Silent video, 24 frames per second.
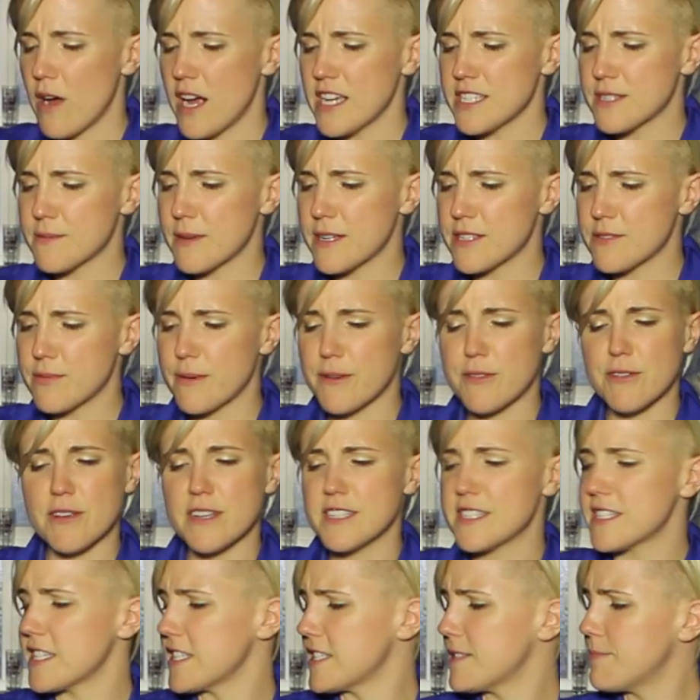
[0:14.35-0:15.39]
Rice Krispie
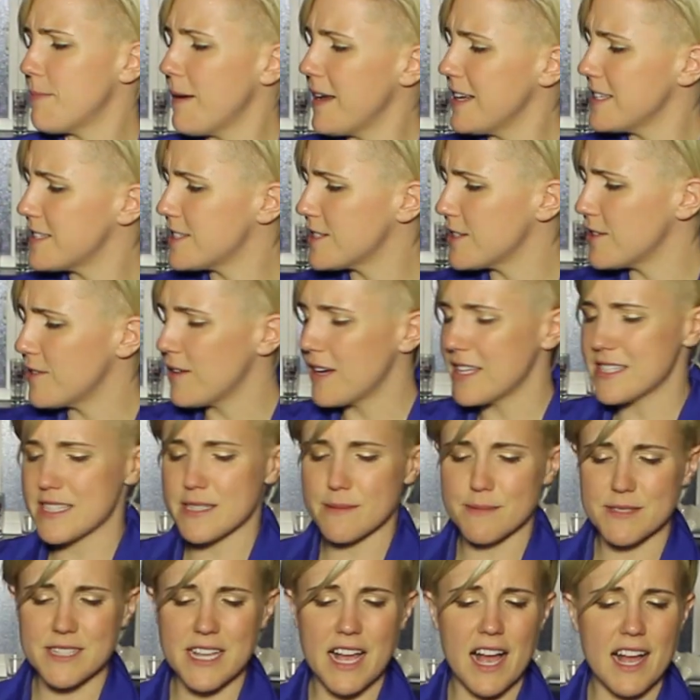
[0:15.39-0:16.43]
treats, a spacesuit, and
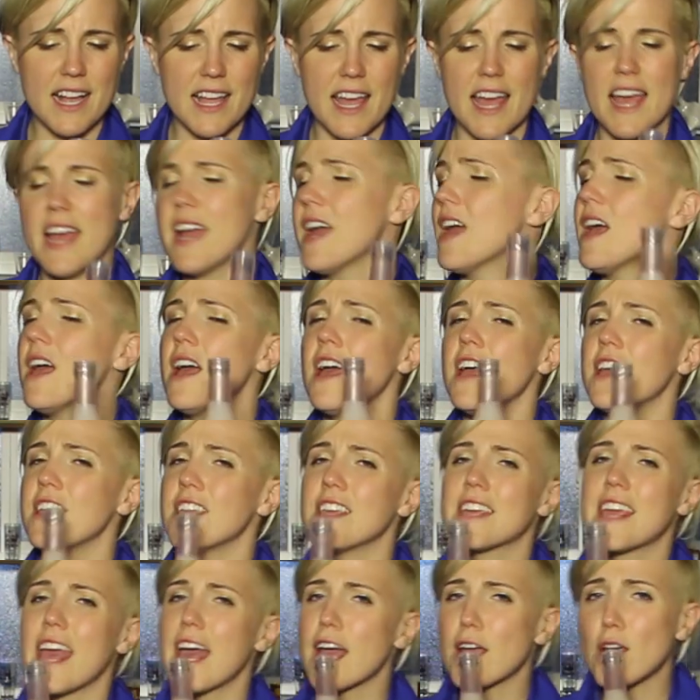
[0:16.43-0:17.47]
some sake.
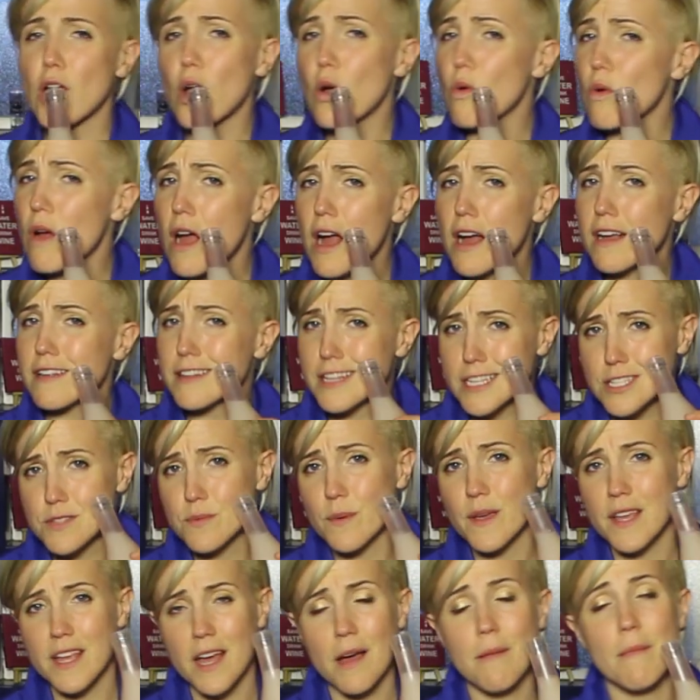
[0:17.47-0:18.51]
You can't go wrong this
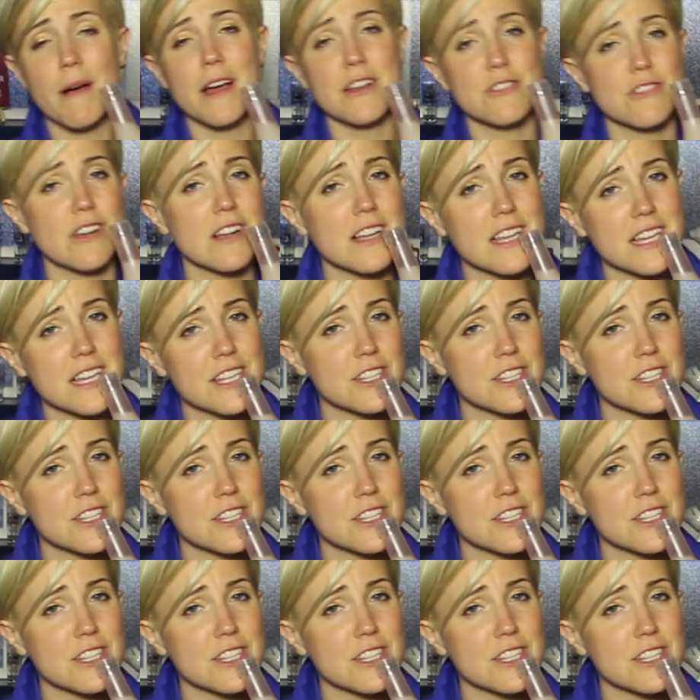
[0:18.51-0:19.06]
week on My Drunk